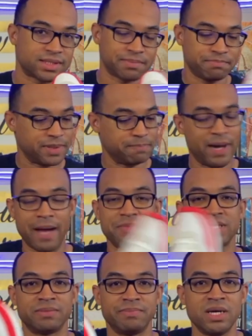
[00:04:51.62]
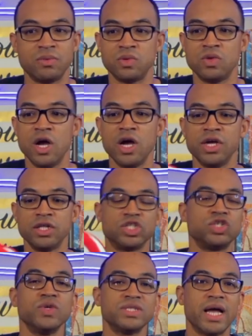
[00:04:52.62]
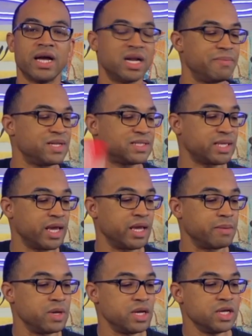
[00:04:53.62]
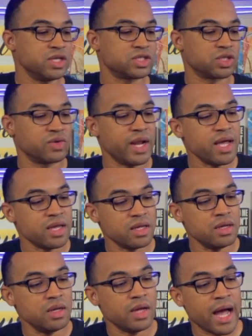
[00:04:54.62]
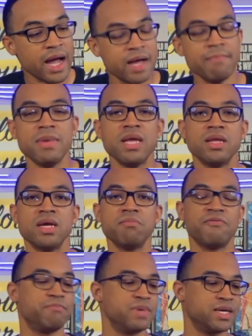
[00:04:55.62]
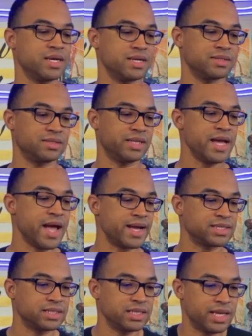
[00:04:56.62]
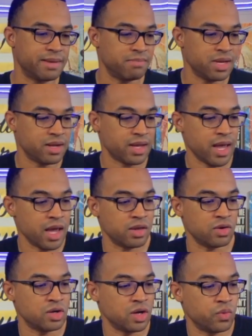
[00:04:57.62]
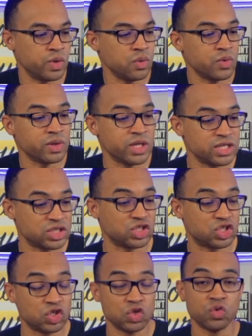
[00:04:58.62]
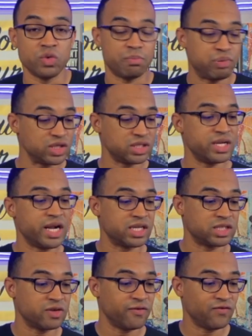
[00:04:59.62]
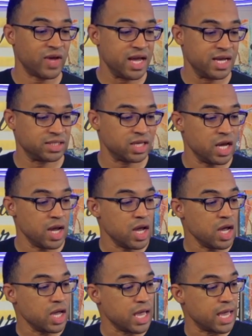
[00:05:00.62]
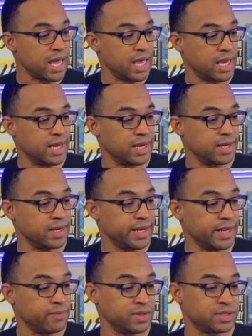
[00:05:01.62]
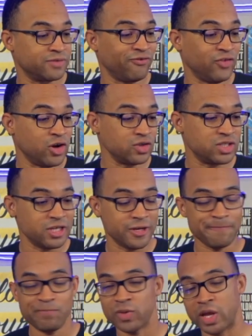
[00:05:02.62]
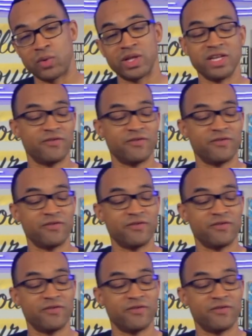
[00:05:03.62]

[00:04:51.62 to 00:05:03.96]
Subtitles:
pop this bubble, the shoe is not going to be the same. So Nike, I commend them because they actually admitted, hey, you know, we released the shoe, we pushed it out so fast and it was faulty. They released